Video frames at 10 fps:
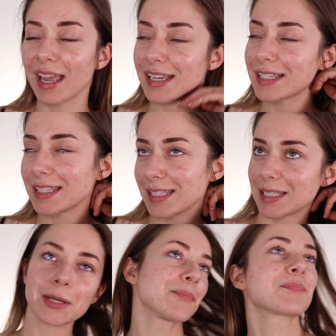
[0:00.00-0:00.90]

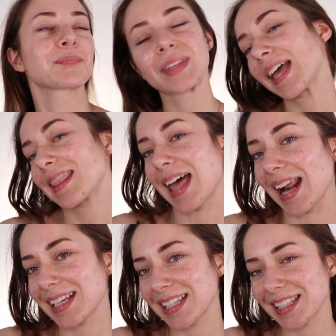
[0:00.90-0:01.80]
And
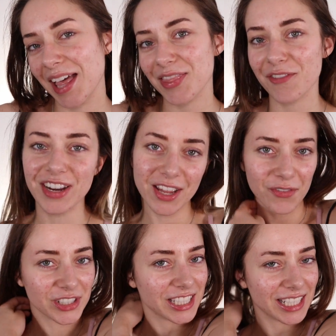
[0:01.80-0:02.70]
that is the video
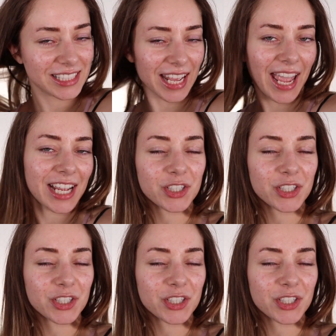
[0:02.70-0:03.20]
for today,